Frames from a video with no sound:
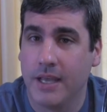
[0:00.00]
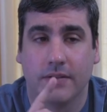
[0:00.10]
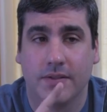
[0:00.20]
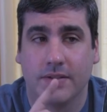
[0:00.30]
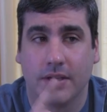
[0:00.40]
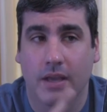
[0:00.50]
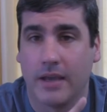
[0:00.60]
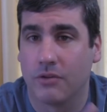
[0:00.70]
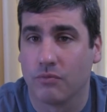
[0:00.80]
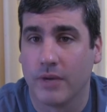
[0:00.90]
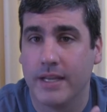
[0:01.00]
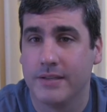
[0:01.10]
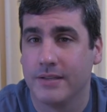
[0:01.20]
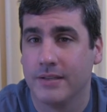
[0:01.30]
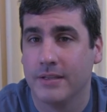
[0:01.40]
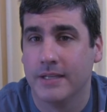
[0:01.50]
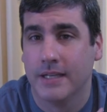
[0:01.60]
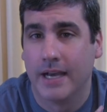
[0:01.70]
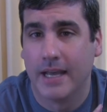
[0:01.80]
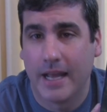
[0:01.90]
This is a great,
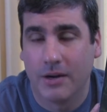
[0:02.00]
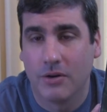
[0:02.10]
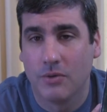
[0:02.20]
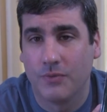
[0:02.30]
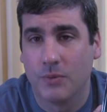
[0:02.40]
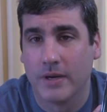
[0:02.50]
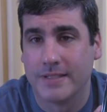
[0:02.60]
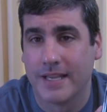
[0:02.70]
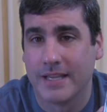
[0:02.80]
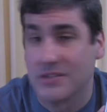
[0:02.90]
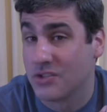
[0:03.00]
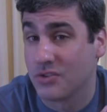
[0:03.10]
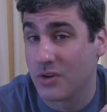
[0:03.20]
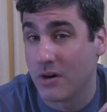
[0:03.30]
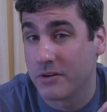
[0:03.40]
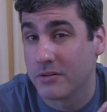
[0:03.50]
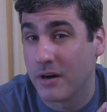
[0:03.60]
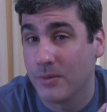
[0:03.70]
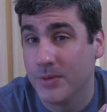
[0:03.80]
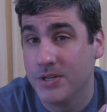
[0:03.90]
I don't know if you want to say a starter
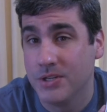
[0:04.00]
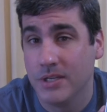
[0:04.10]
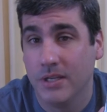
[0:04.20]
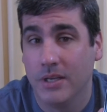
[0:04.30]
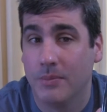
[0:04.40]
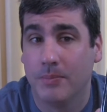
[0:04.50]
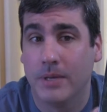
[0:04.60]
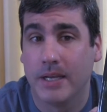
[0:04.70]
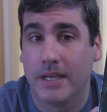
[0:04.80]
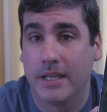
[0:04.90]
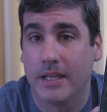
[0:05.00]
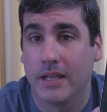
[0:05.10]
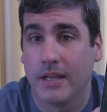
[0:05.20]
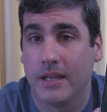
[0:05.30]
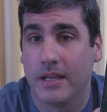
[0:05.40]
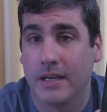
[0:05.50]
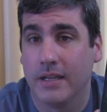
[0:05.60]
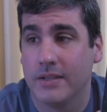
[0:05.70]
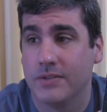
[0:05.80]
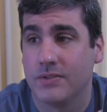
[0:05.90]
RPG, but it
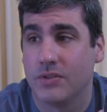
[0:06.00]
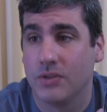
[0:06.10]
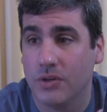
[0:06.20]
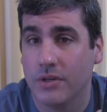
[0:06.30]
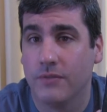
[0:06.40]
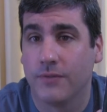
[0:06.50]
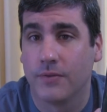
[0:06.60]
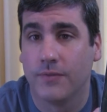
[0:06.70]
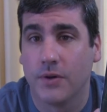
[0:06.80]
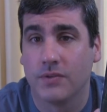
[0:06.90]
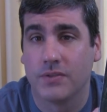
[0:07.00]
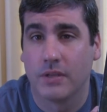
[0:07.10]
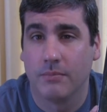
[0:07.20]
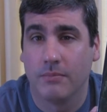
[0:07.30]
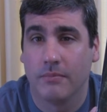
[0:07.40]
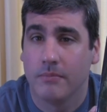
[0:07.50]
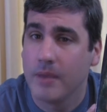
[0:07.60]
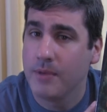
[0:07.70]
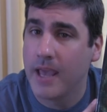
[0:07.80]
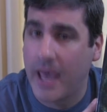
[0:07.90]
is good for folks that
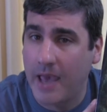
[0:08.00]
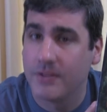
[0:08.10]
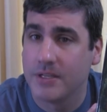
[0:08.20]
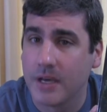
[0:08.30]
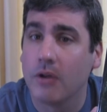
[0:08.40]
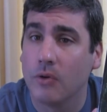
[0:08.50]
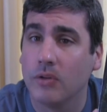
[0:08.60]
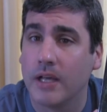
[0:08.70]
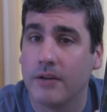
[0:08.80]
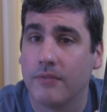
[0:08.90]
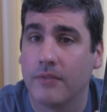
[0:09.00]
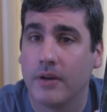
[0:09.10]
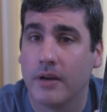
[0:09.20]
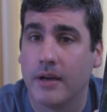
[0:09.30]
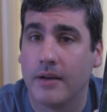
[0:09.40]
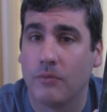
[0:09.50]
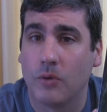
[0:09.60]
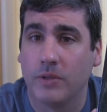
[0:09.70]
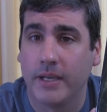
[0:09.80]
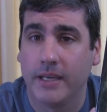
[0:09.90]
maybe haven't done a whole lot of
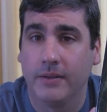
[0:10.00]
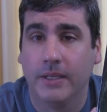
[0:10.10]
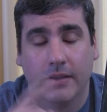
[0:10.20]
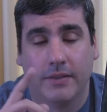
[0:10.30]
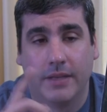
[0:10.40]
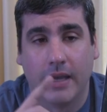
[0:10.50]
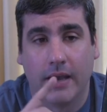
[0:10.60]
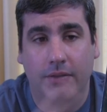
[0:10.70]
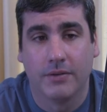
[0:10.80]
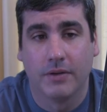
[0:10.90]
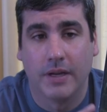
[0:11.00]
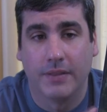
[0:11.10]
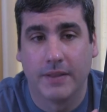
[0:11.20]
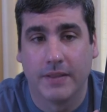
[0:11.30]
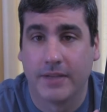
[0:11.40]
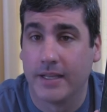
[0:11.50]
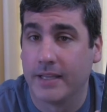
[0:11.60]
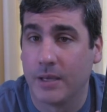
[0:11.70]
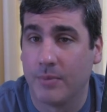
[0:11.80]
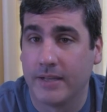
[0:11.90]
role-playing. The other thing that I
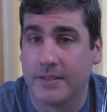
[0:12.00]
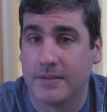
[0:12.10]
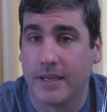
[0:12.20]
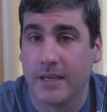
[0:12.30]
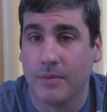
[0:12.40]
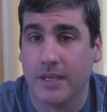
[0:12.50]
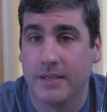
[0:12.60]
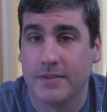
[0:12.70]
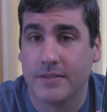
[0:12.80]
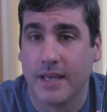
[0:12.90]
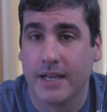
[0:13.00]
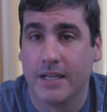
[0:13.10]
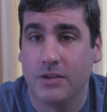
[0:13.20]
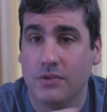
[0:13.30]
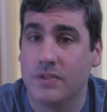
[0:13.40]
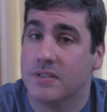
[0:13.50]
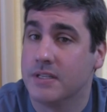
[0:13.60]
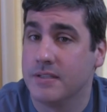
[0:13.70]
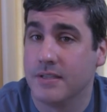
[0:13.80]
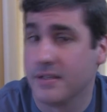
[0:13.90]
like about this game is that it uses
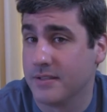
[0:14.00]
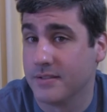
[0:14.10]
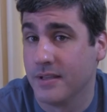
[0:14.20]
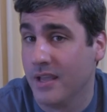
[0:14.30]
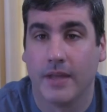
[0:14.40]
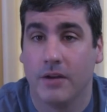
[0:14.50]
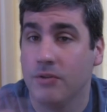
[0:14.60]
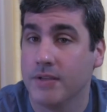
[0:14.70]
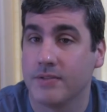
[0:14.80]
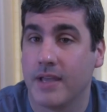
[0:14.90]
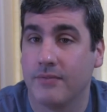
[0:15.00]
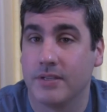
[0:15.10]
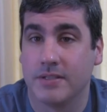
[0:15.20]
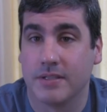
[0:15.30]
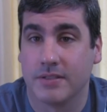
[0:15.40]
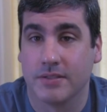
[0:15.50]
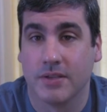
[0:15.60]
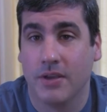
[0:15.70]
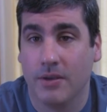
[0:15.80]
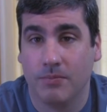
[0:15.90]
D6s. And who doesn't have
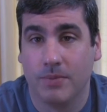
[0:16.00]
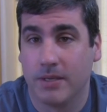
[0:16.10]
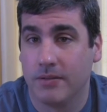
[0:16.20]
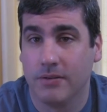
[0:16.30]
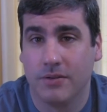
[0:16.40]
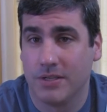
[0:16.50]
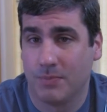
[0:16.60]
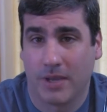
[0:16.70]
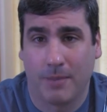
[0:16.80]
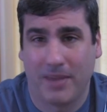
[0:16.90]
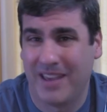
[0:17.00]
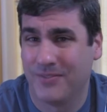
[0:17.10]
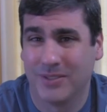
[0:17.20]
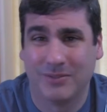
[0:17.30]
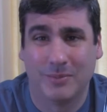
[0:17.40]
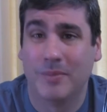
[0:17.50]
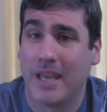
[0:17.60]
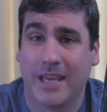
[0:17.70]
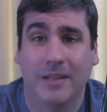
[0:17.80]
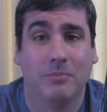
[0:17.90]
D6s? You can just pick up a handful of them
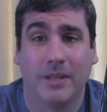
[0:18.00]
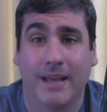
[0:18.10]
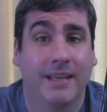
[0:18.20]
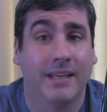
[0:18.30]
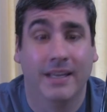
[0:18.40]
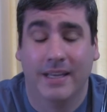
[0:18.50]
and play.